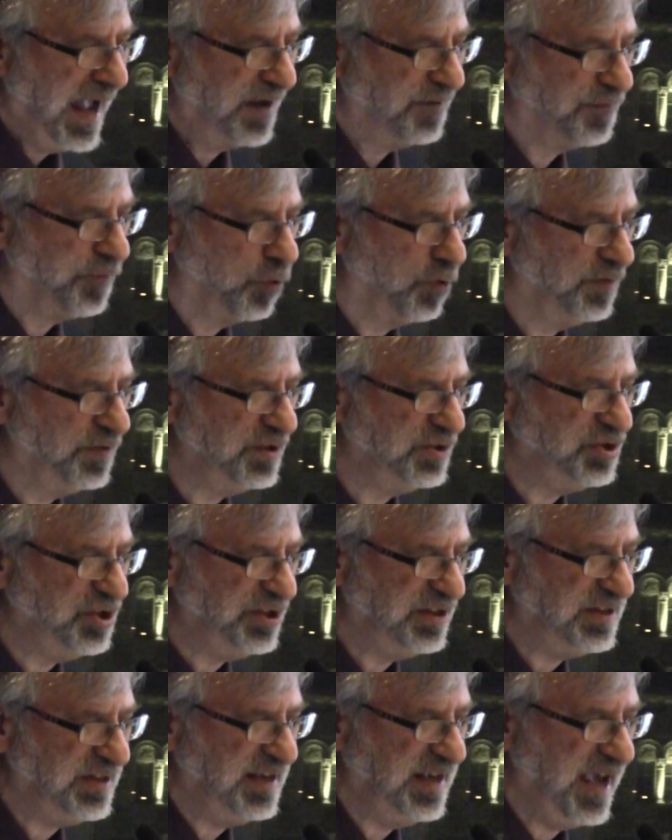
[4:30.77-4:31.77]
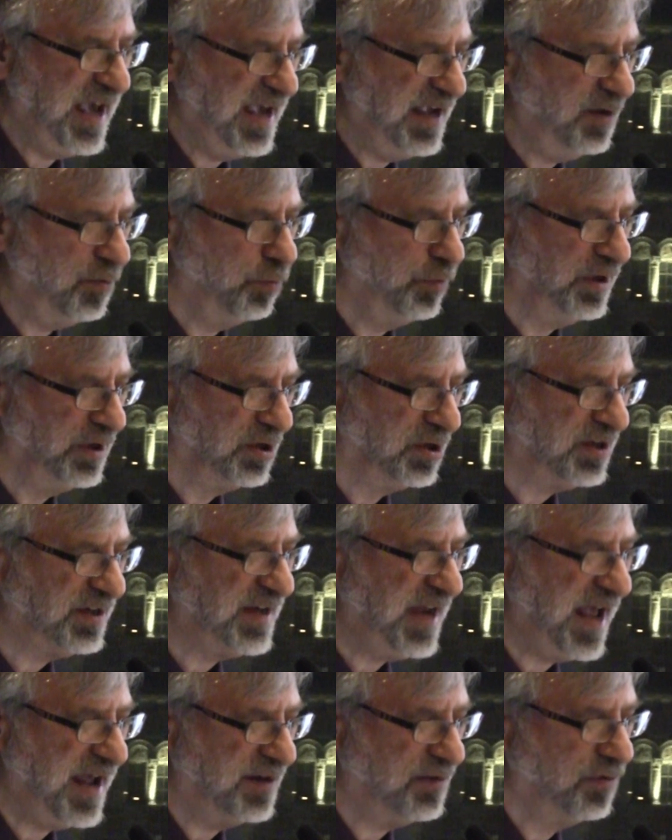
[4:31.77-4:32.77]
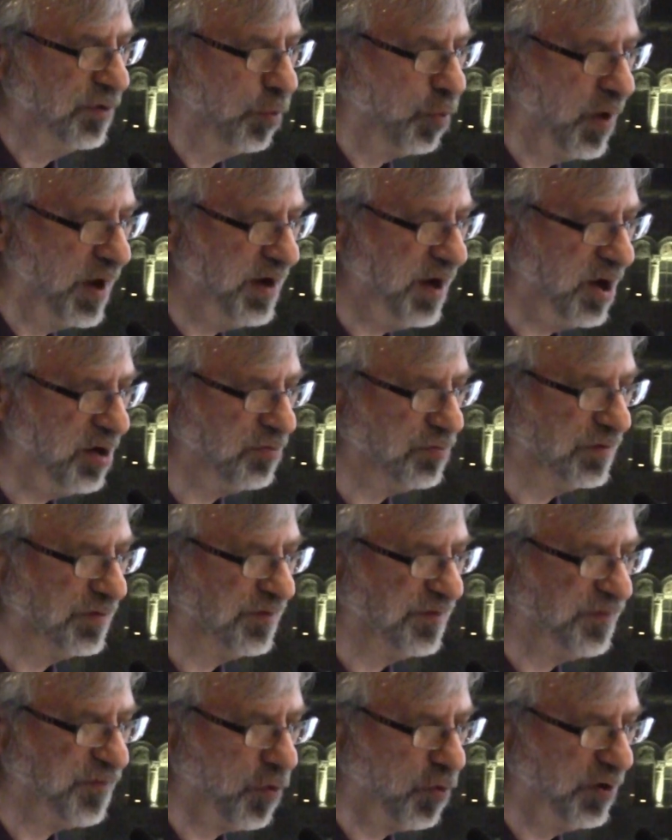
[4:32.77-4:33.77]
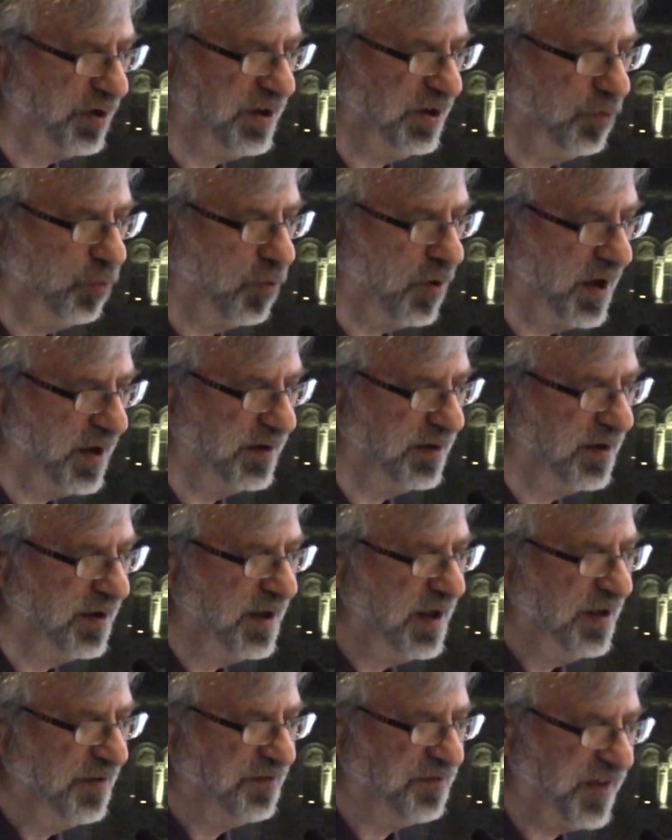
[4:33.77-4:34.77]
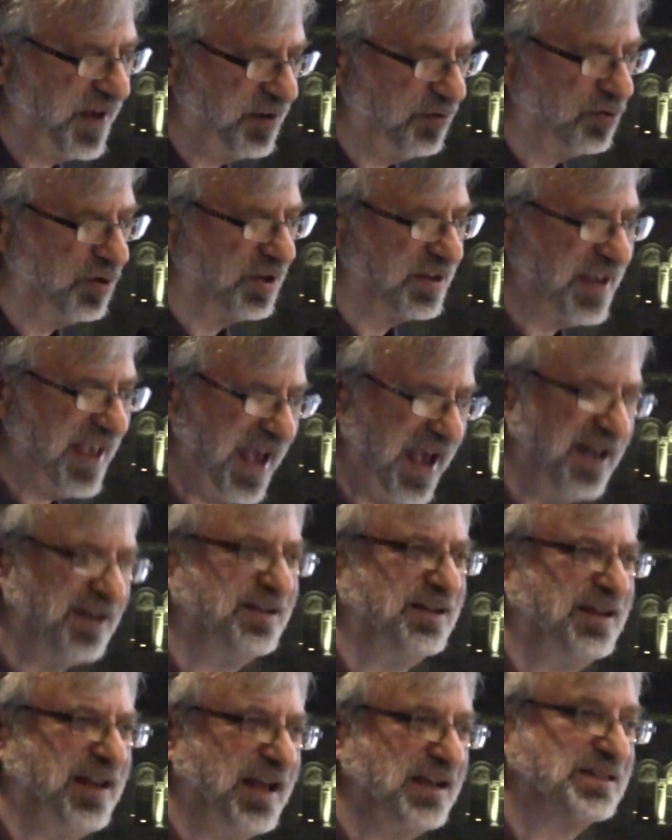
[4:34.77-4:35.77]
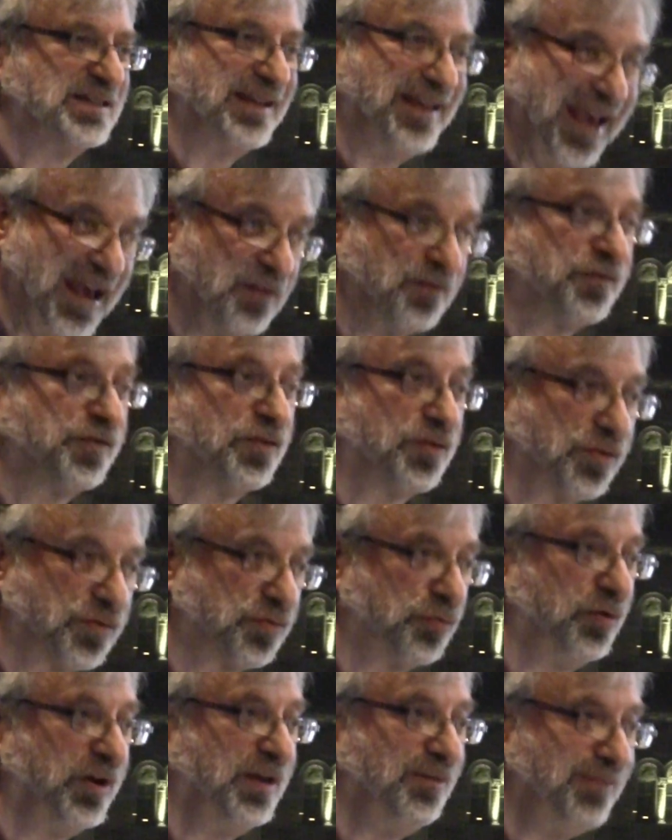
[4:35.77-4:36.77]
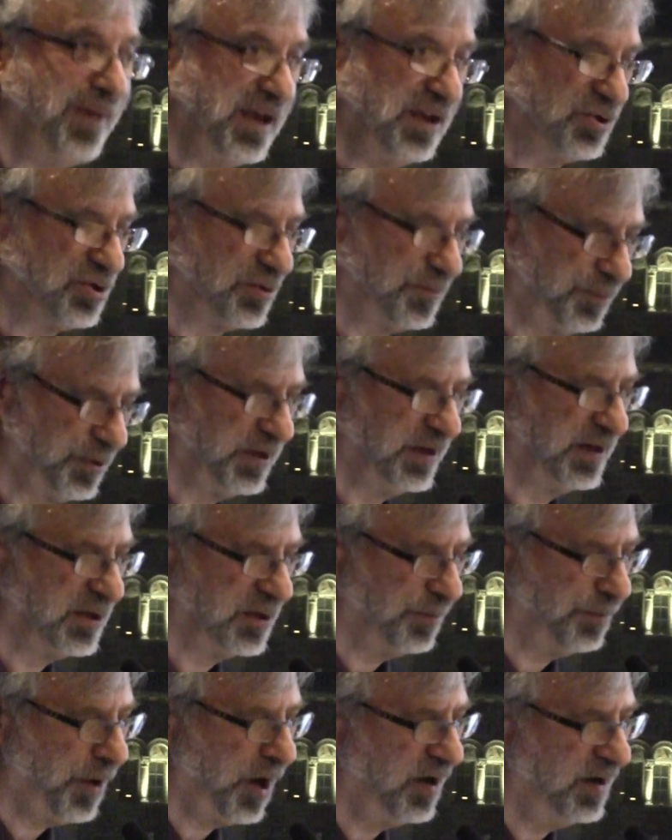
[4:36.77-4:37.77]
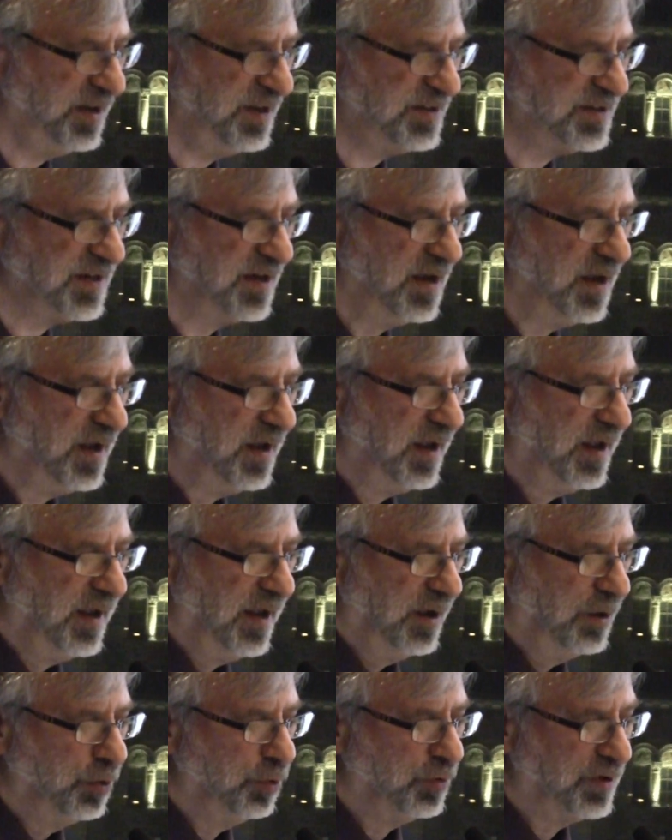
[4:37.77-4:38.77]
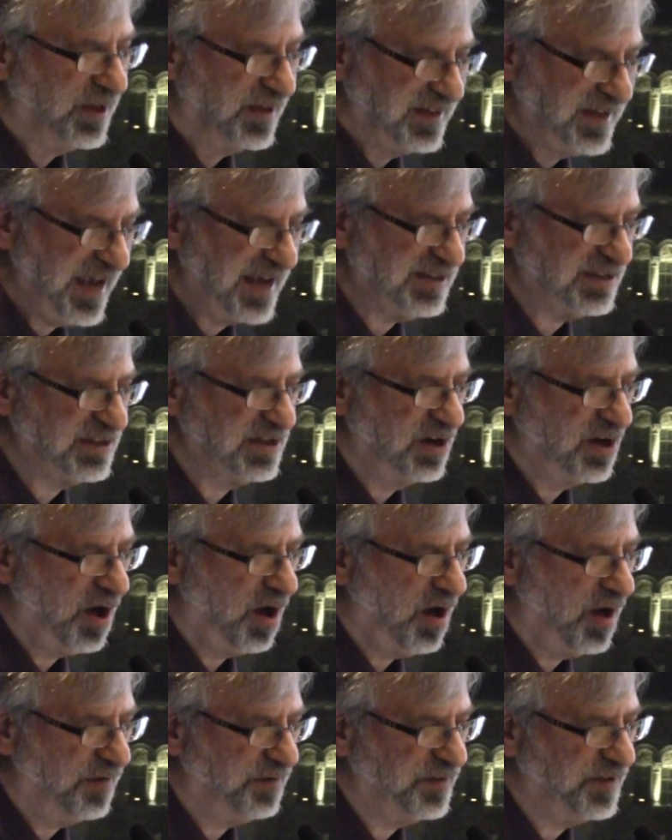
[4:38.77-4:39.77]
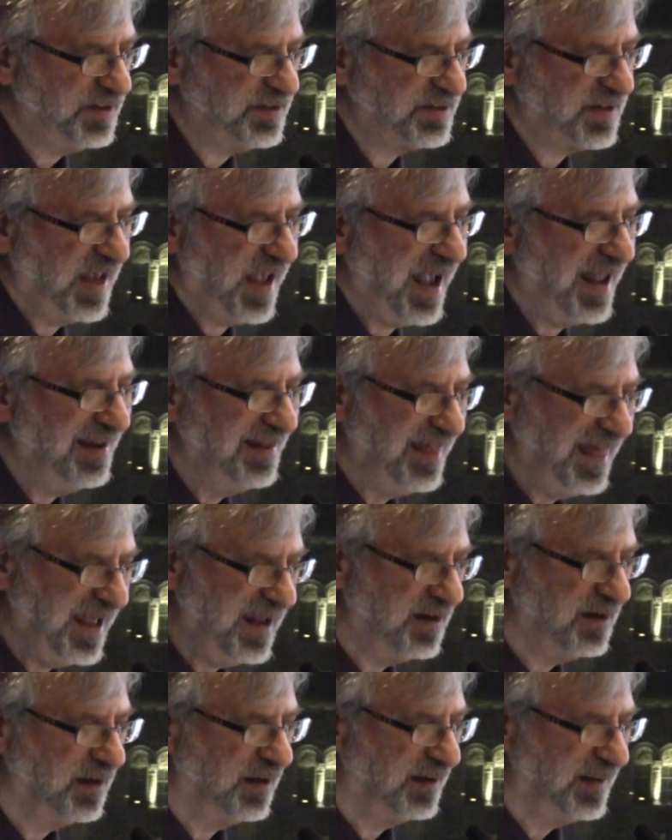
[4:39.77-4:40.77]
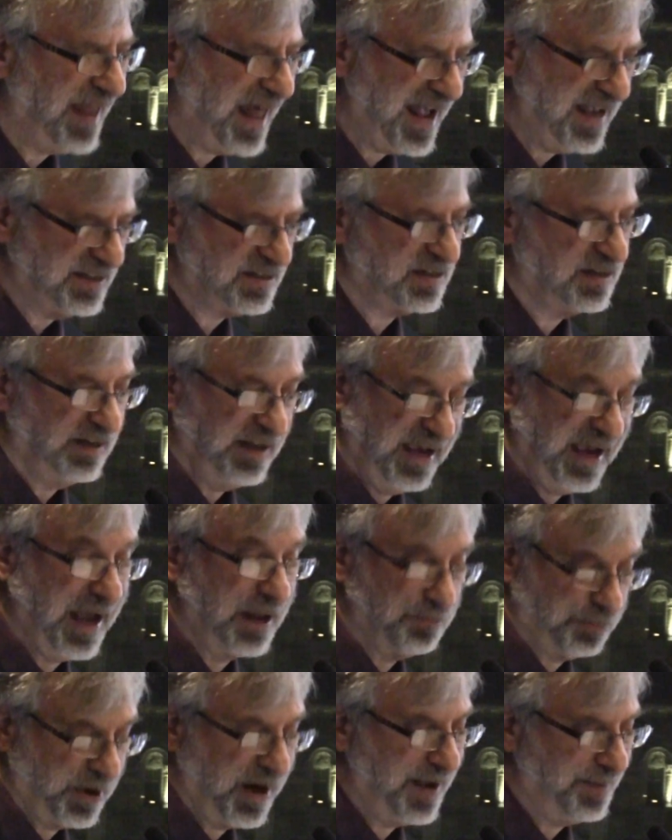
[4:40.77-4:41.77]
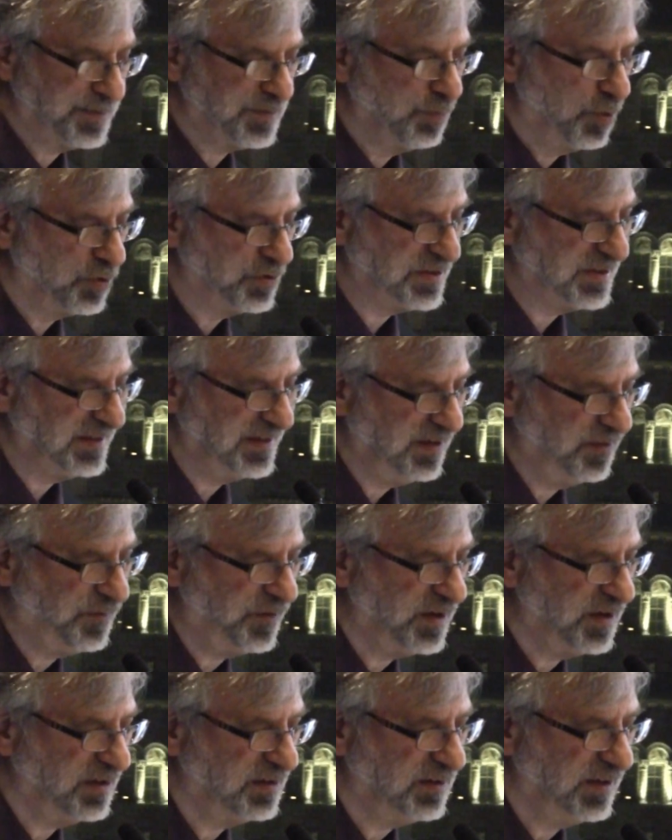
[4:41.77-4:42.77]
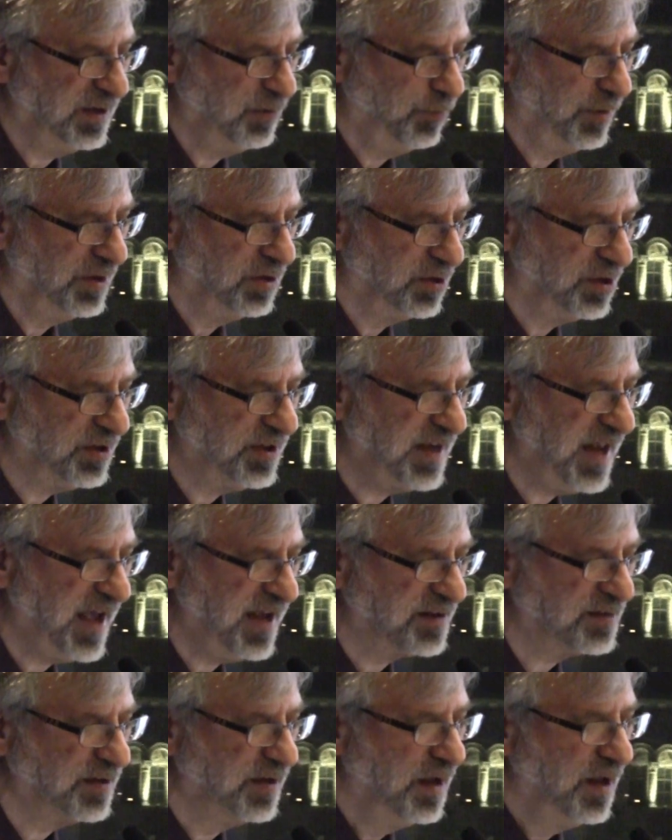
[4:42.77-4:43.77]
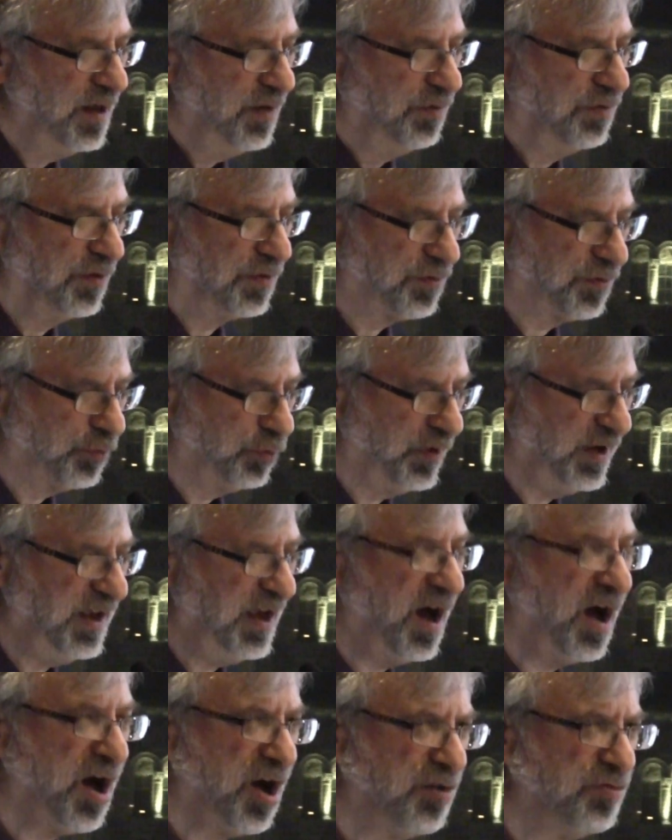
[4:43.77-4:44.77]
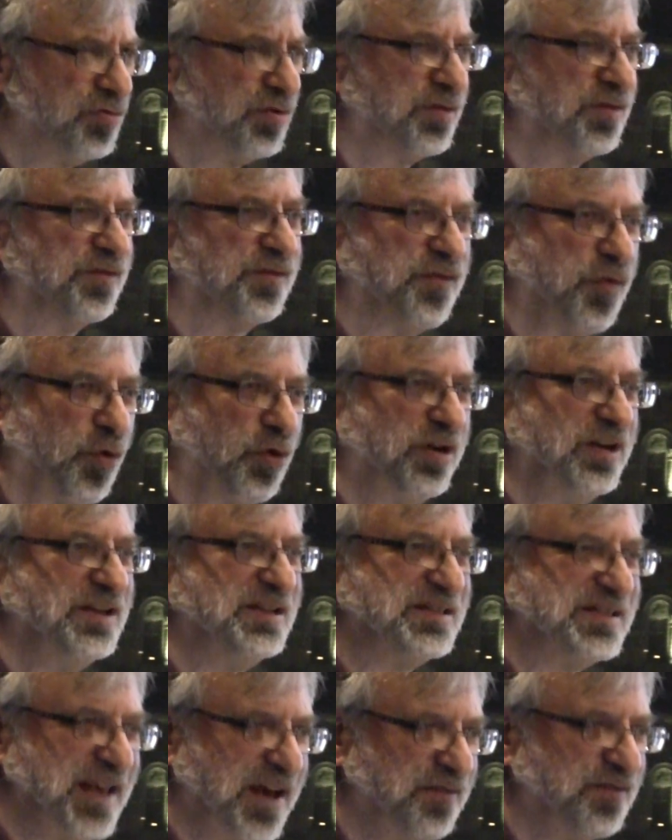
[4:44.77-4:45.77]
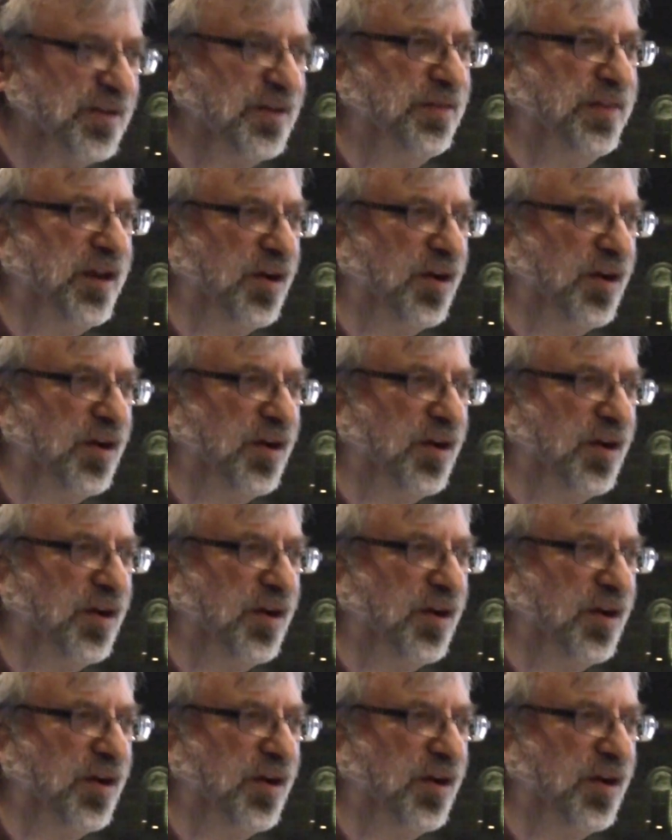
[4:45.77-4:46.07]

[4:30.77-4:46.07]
And for the GTA, we looked at the 141 federal candidates, again for the 3 major political parties, who contested office, and then lastly, and perhaps most significantly, we looked at the 347.